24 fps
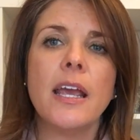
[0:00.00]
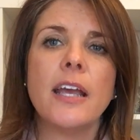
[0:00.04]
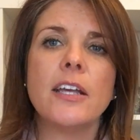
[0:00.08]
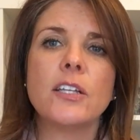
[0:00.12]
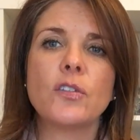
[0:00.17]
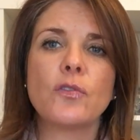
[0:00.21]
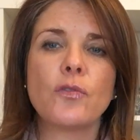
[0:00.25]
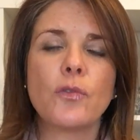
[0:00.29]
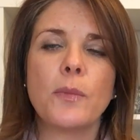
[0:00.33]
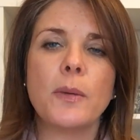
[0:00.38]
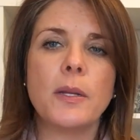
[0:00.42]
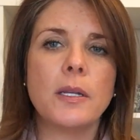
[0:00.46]

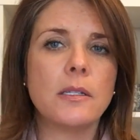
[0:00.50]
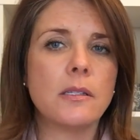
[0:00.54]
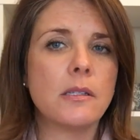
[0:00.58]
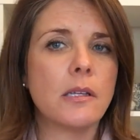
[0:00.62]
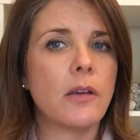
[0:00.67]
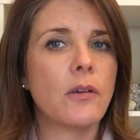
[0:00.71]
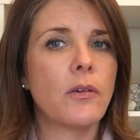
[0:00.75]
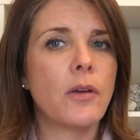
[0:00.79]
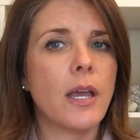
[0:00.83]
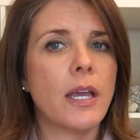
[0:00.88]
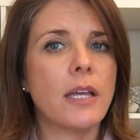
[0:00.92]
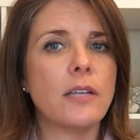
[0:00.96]
It's for me to
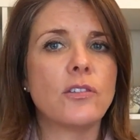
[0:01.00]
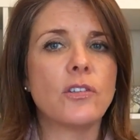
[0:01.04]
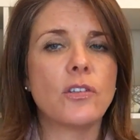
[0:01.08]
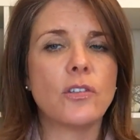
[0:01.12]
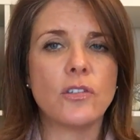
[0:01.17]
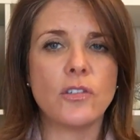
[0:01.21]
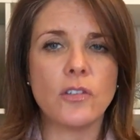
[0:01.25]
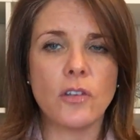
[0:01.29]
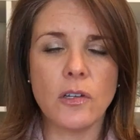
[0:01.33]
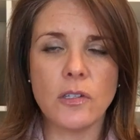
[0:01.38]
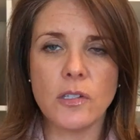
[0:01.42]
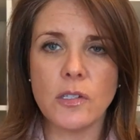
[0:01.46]
say, okay, so
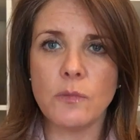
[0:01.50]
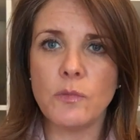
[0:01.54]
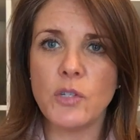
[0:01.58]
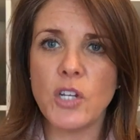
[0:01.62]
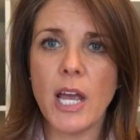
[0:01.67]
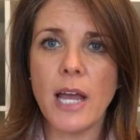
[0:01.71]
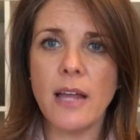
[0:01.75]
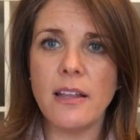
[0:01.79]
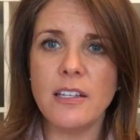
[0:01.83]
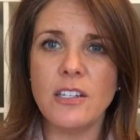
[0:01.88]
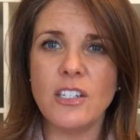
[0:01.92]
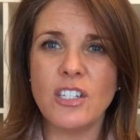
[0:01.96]
you saw some
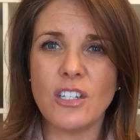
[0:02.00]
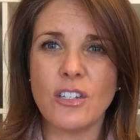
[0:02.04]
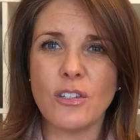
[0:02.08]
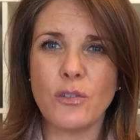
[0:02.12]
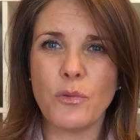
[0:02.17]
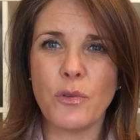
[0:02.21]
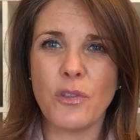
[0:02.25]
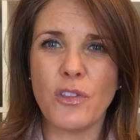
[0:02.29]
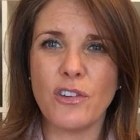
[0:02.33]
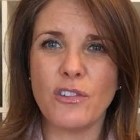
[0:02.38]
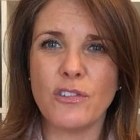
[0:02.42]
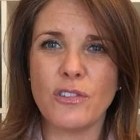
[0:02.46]

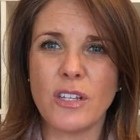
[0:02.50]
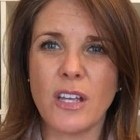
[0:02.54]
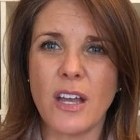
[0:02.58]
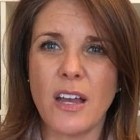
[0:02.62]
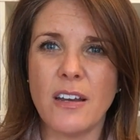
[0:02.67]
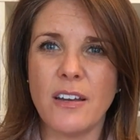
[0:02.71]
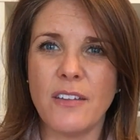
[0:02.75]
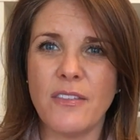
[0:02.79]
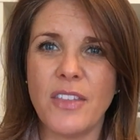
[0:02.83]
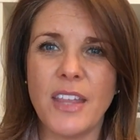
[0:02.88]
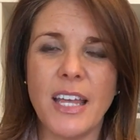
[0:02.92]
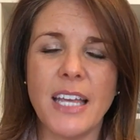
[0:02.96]
challenges with those
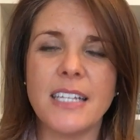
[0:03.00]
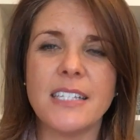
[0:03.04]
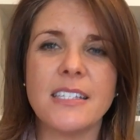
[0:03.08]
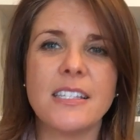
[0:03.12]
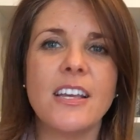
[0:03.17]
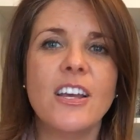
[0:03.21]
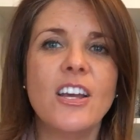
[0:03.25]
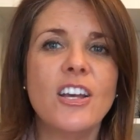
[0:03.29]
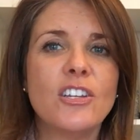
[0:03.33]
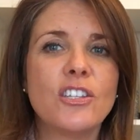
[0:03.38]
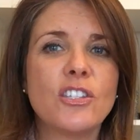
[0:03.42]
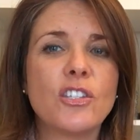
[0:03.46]
kind of things.
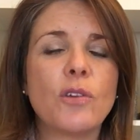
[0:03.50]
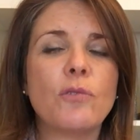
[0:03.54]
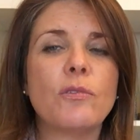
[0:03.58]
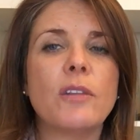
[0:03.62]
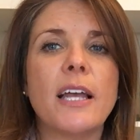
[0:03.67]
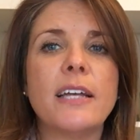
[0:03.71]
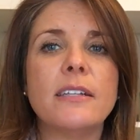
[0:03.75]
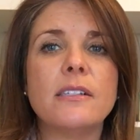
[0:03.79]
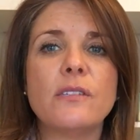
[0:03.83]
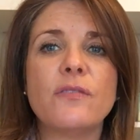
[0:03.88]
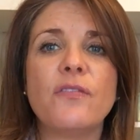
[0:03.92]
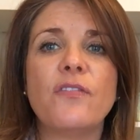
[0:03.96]
So
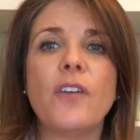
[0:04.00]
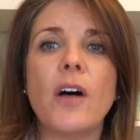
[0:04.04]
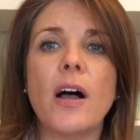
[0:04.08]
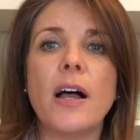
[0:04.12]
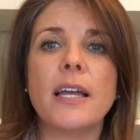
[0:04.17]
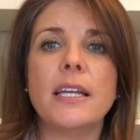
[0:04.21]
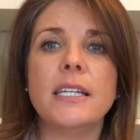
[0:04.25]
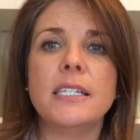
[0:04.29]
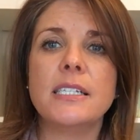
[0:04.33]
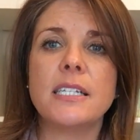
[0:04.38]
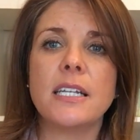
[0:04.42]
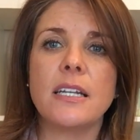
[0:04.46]
let's
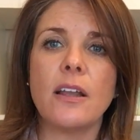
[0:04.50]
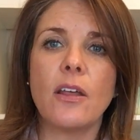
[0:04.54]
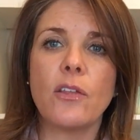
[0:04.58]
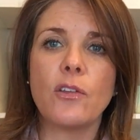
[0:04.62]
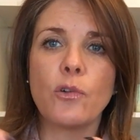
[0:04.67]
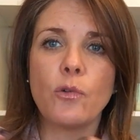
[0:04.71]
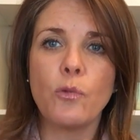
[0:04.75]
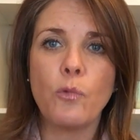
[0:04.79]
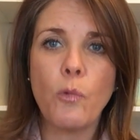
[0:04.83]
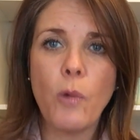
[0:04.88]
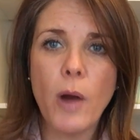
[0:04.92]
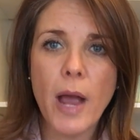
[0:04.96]
find
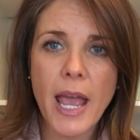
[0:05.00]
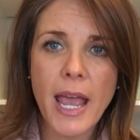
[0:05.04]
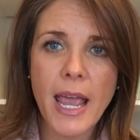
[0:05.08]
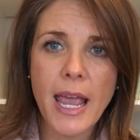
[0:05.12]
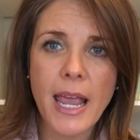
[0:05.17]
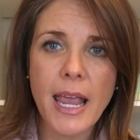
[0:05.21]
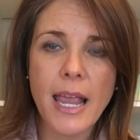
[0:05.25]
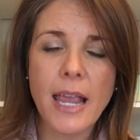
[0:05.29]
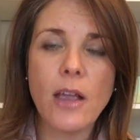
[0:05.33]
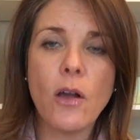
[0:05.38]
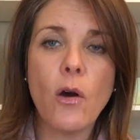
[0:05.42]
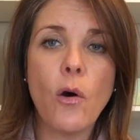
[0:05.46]
another
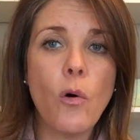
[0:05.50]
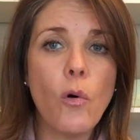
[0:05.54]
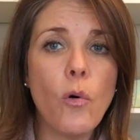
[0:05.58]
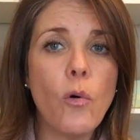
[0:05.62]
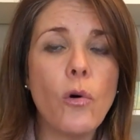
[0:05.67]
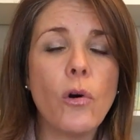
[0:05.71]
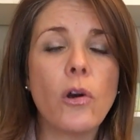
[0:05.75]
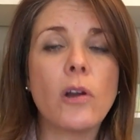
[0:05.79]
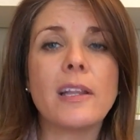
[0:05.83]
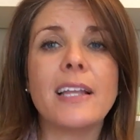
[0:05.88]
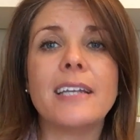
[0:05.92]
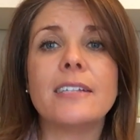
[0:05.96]
way,
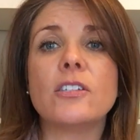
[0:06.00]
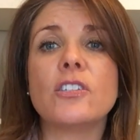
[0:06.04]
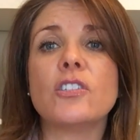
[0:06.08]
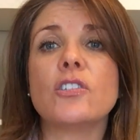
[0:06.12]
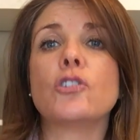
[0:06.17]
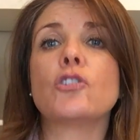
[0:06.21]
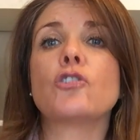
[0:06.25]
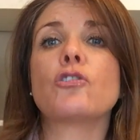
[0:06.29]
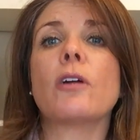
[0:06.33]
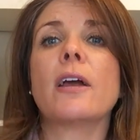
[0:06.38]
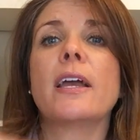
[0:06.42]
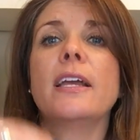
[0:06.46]
or let's
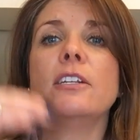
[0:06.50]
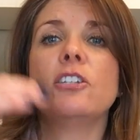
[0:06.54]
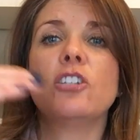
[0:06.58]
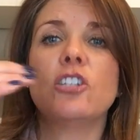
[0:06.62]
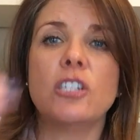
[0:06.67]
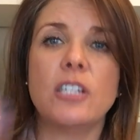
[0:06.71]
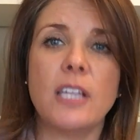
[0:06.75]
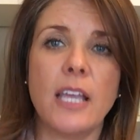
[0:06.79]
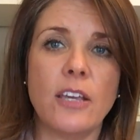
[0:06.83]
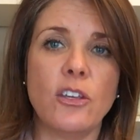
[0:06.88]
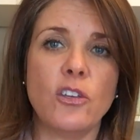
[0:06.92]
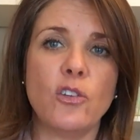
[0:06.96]
just try and
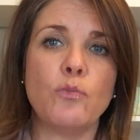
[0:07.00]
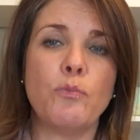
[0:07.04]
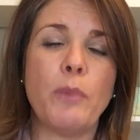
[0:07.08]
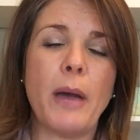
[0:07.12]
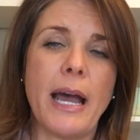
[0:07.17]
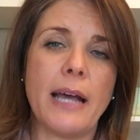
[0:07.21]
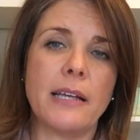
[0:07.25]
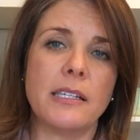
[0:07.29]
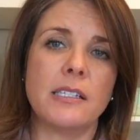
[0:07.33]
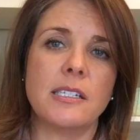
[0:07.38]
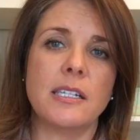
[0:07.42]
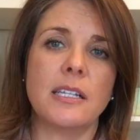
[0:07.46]
get you
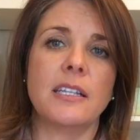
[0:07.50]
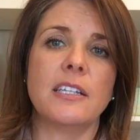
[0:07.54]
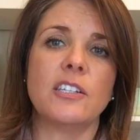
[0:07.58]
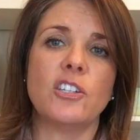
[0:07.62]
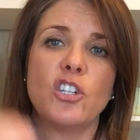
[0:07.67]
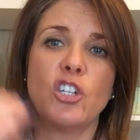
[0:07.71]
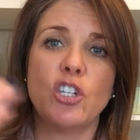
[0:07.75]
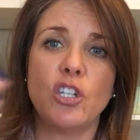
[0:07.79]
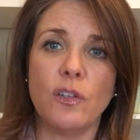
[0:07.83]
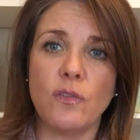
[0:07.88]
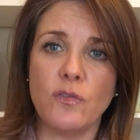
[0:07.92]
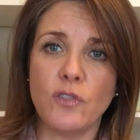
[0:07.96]
past it.
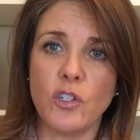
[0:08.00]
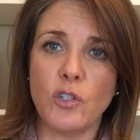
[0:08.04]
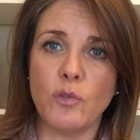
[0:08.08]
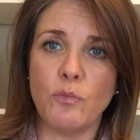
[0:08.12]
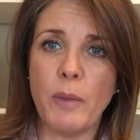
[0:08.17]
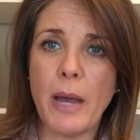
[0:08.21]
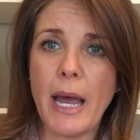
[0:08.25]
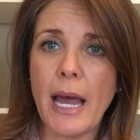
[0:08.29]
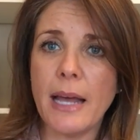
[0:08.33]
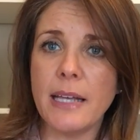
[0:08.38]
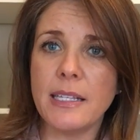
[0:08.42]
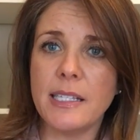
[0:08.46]
Let's shift you
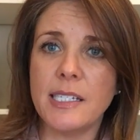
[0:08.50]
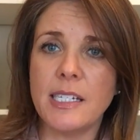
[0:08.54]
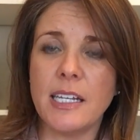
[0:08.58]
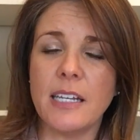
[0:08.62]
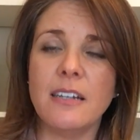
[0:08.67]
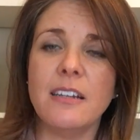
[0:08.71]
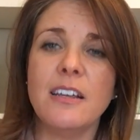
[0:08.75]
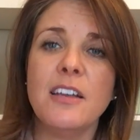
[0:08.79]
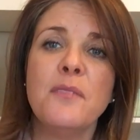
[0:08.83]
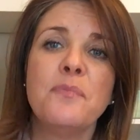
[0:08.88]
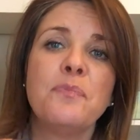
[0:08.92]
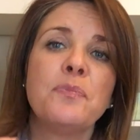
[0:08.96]
past
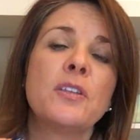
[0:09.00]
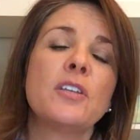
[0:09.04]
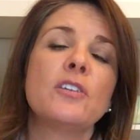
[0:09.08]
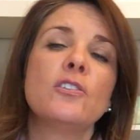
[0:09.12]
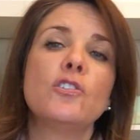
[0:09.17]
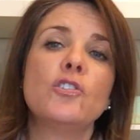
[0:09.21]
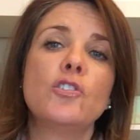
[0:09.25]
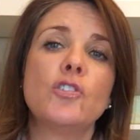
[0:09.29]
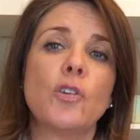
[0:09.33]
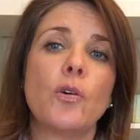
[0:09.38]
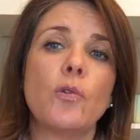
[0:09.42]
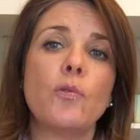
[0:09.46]
it,
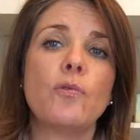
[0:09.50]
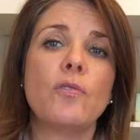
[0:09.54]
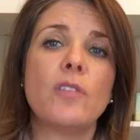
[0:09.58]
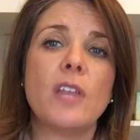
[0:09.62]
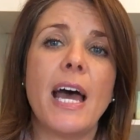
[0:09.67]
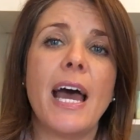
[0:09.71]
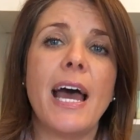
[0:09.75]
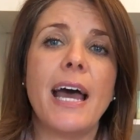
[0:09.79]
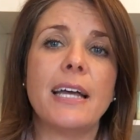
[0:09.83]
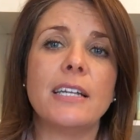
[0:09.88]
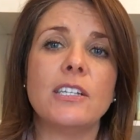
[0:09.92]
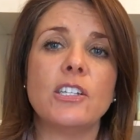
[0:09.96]
so
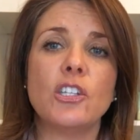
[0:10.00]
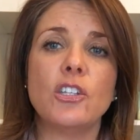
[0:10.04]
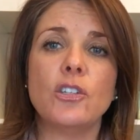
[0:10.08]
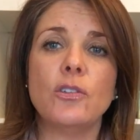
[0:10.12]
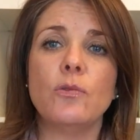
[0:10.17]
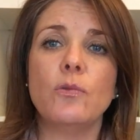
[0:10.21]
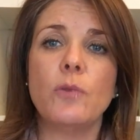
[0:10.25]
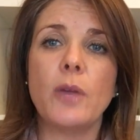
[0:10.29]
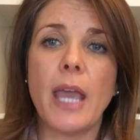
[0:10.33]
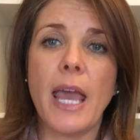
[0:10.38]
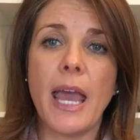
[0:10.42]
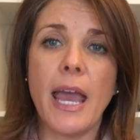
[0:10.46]
that
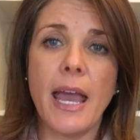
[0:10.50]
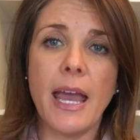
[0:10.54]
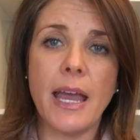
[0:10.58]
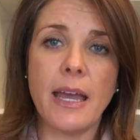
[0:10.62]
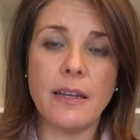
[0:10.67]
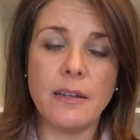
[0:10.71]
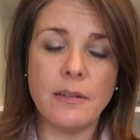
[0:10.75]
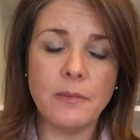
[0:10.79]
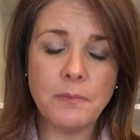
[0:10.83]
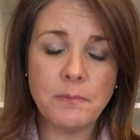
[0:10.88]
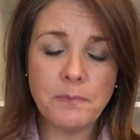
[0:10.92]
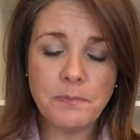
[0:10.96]
you
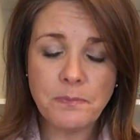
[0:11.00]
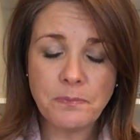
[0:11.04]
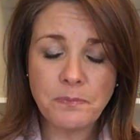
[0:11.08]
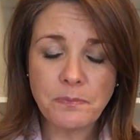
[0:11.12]
can